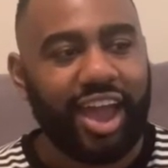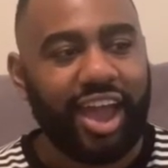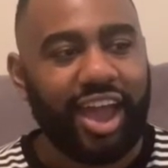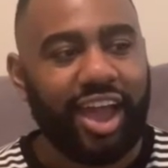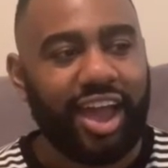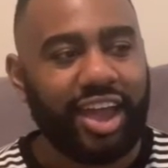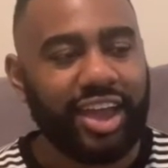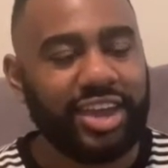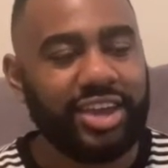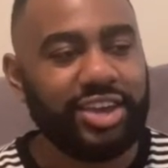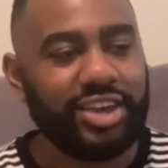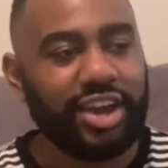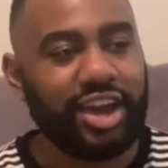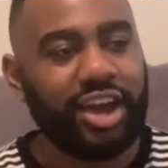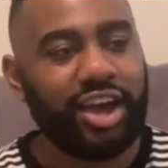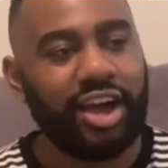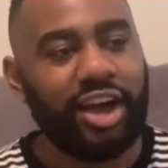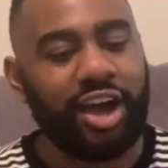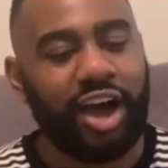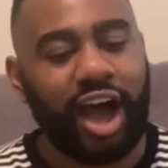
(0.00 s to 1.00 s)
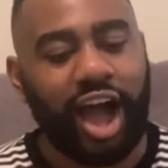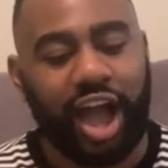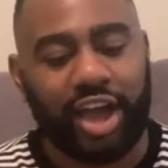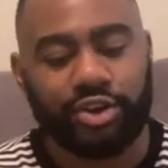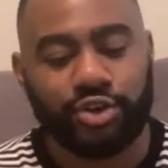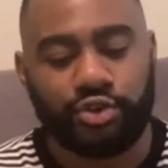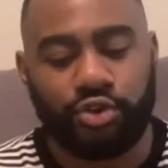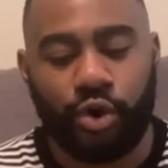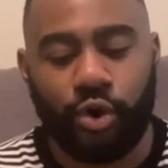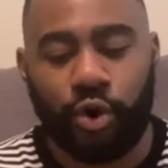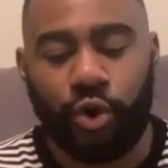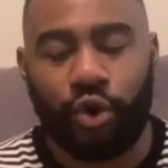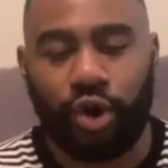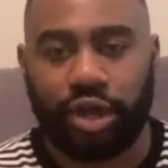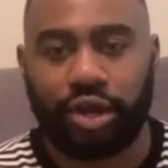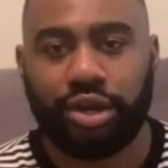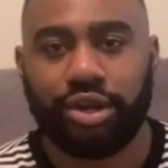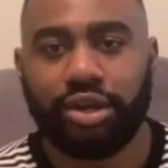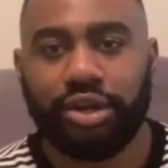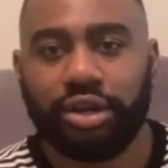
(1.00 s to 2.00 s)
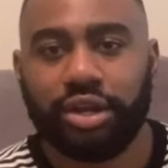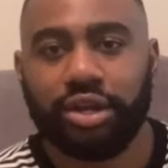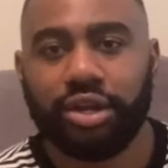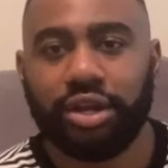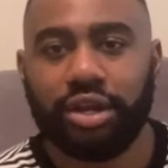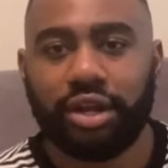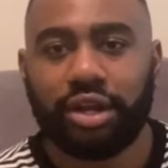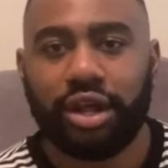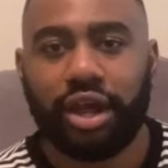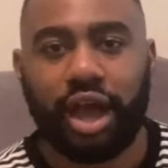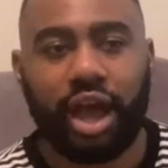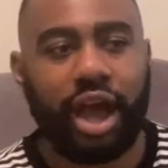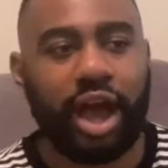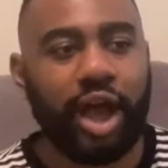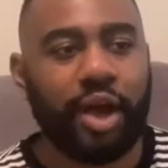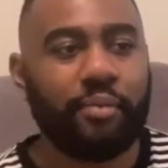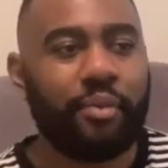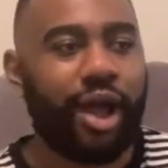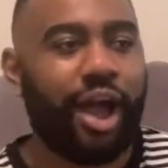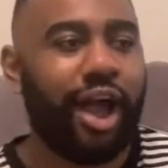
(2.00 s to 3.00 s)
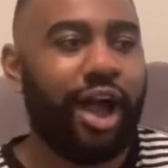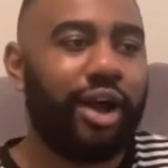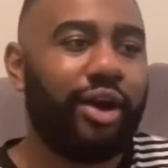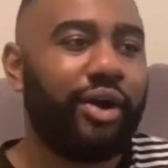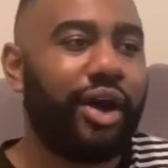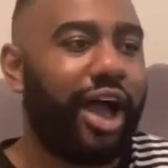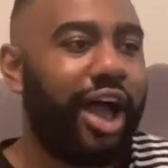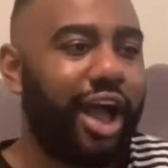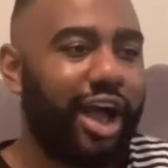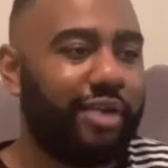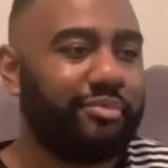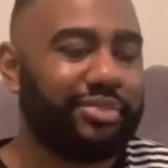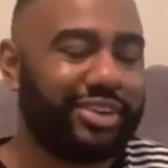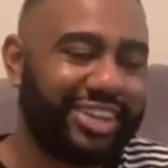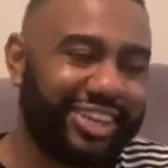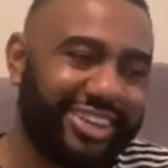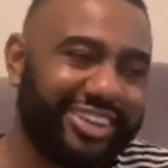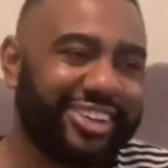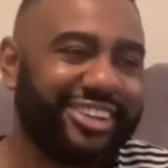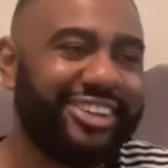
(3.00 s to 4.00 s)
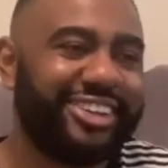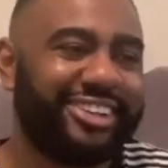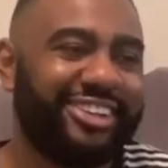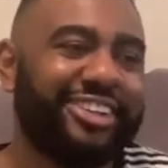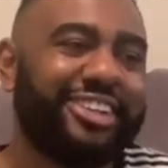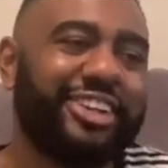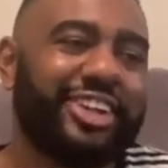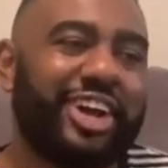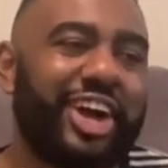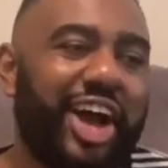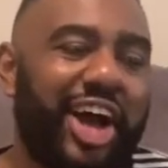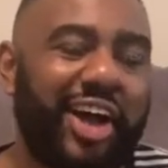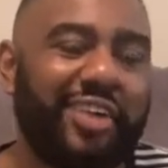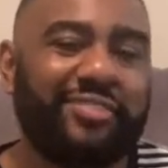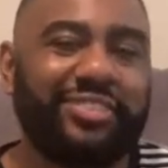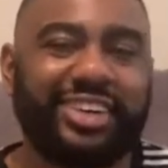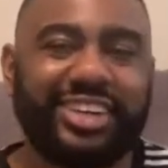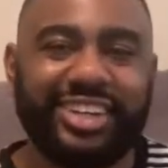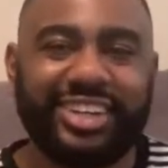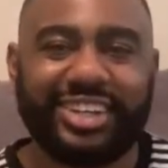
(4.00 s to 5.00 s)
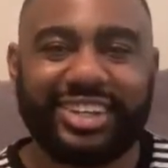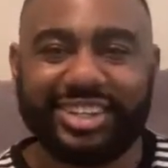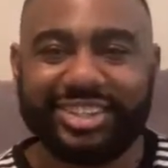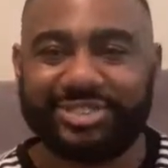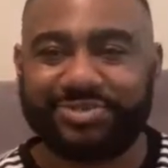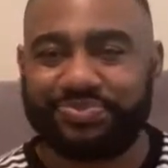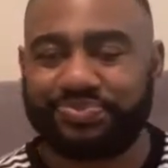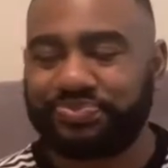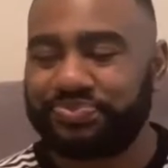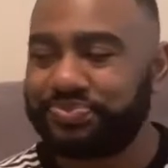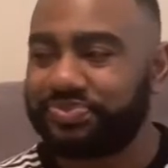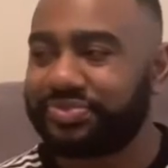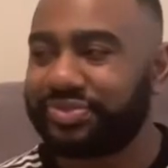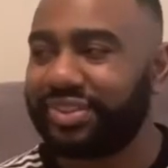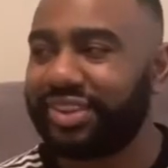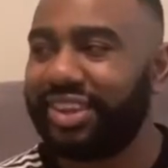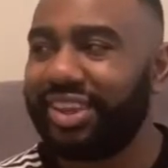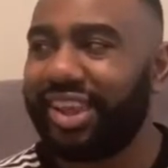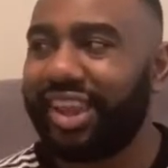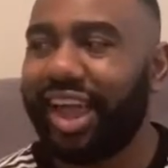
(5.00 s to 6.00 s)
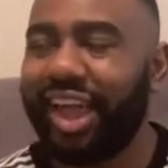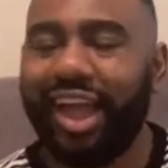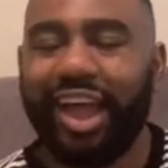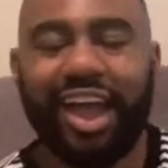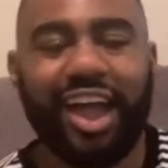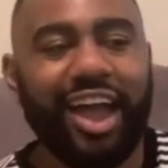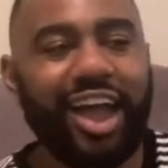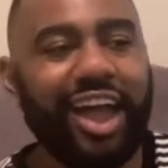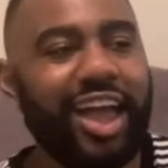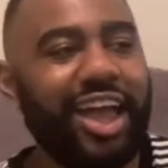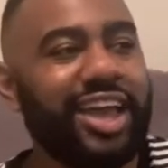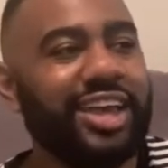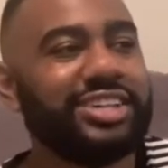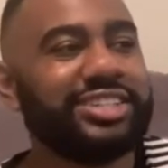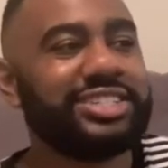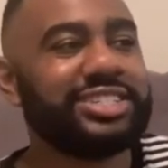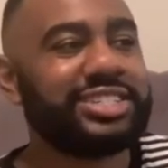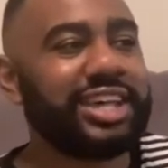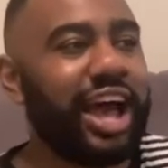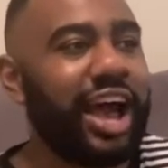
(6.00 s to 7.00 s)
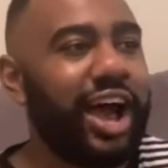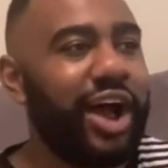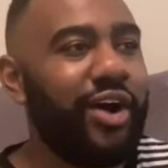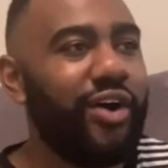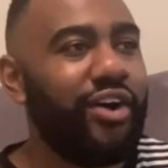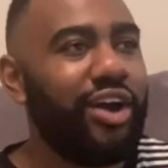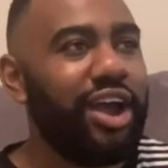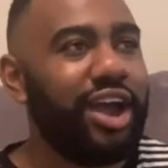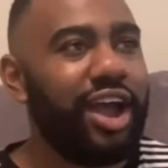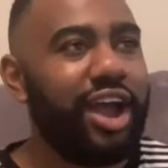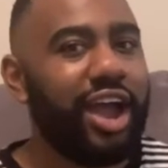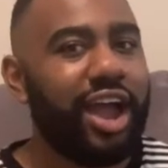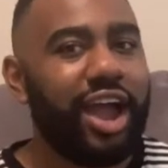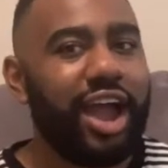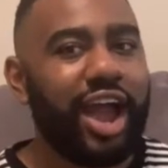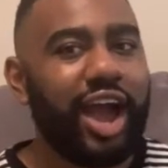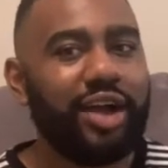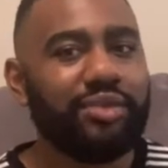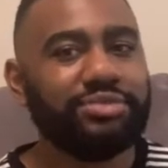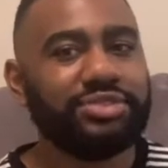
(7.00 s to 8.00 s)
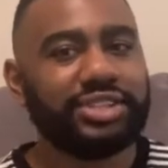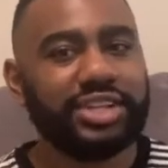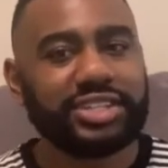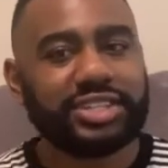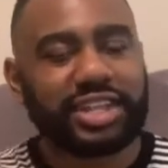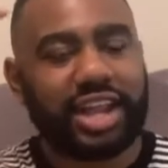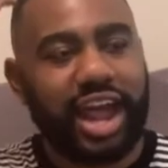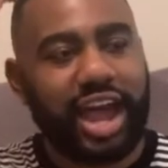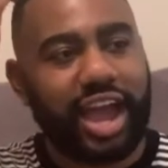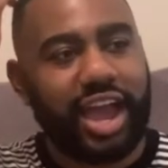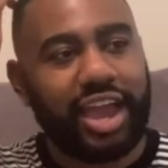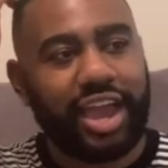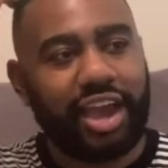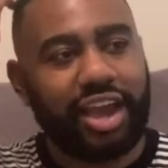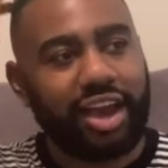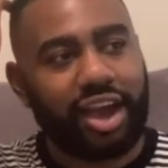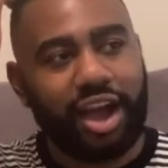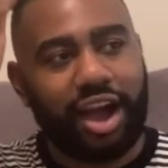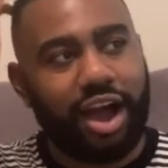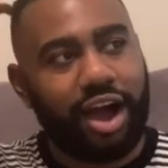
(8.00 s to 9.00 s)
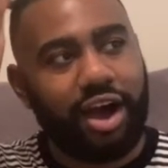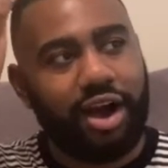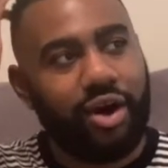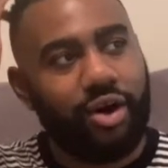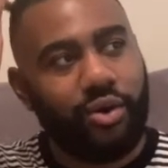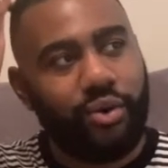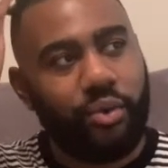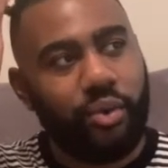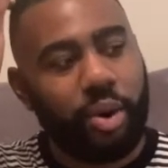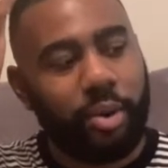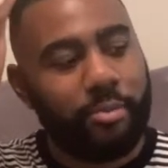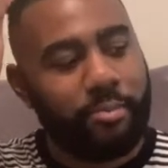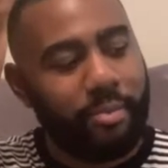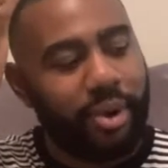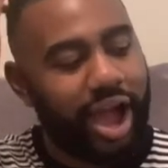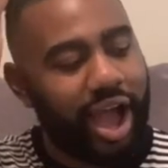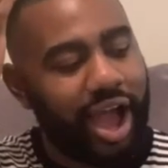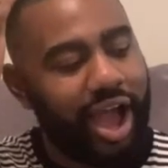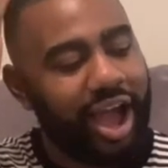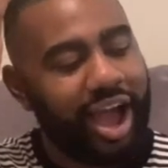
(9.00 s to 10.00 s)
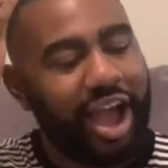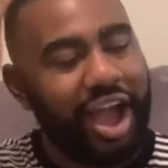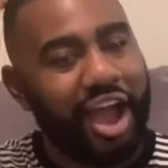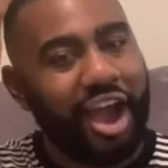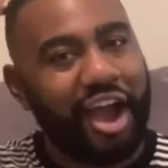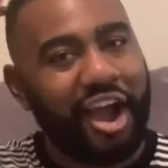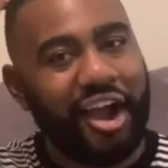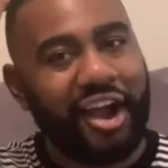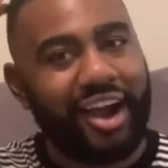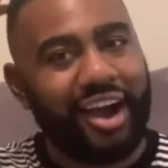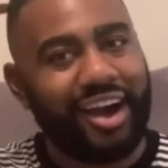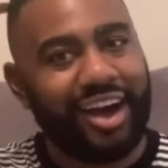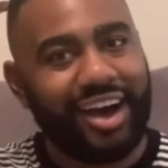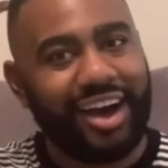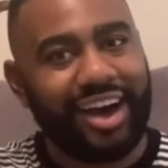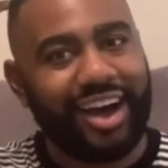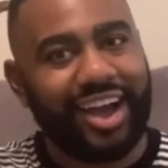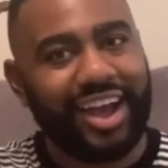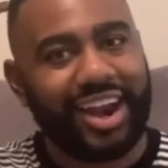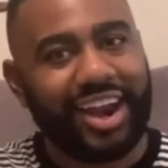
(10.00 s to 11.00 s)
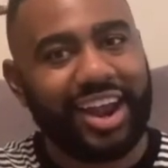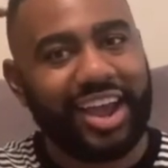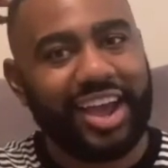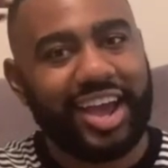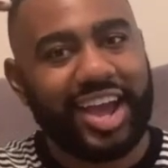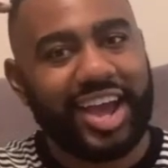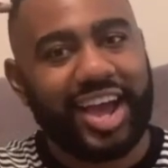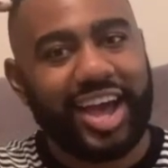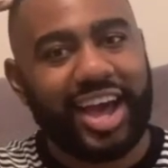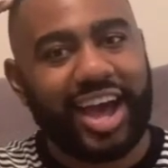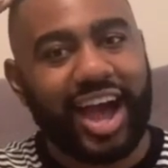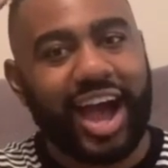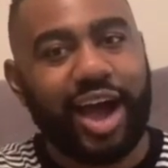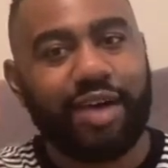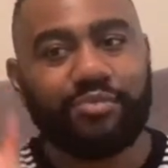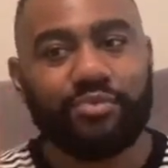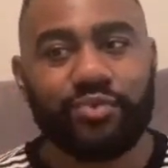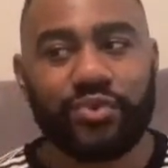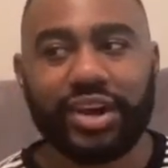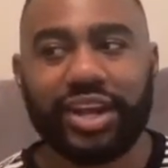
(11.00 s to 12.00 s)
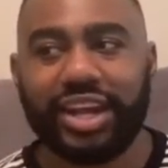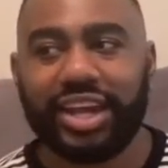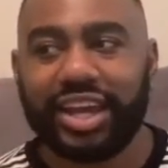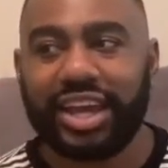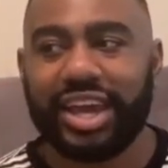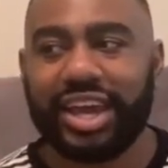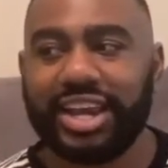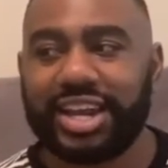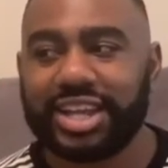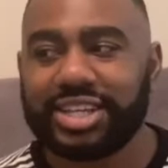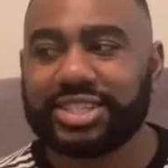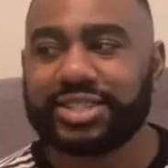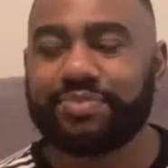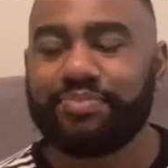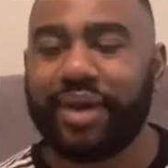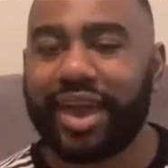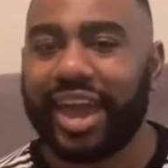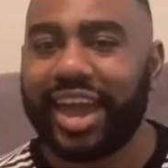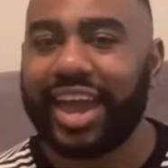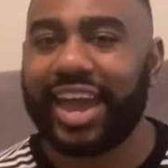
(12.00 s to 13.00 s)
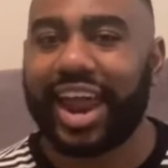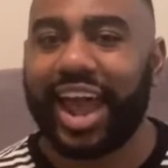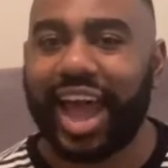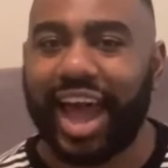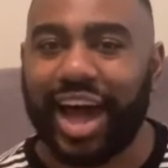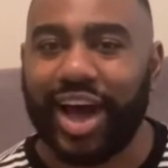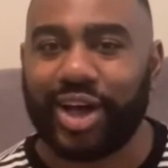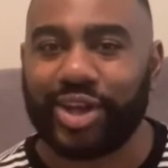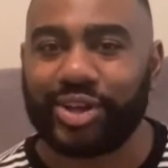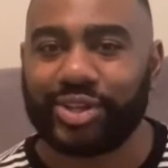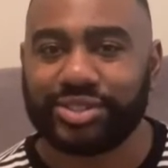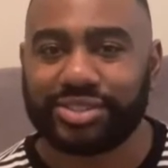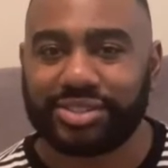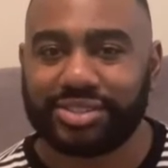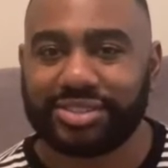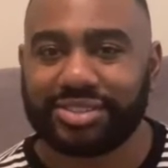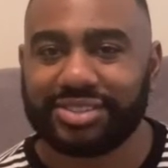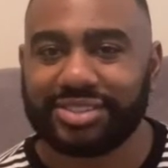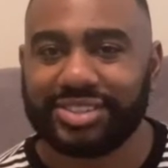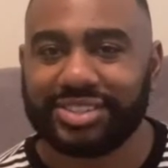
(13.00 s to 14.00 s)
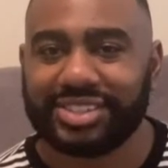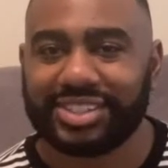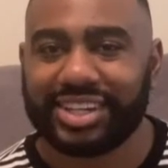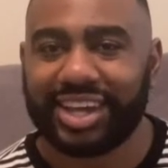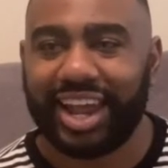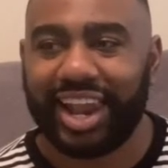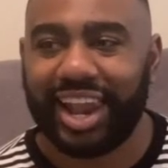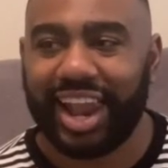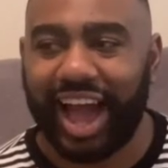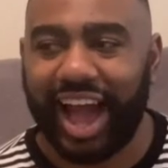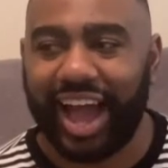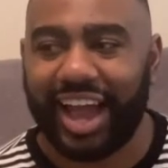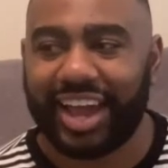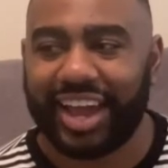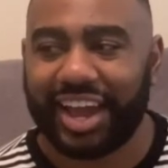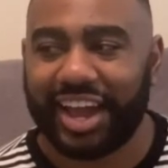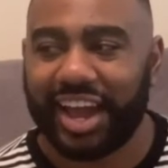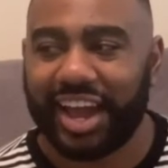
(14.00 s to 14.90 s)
how you doing? I'm good. I'm good. So I'm just like, oh my God. I'm really in this man's house. Like,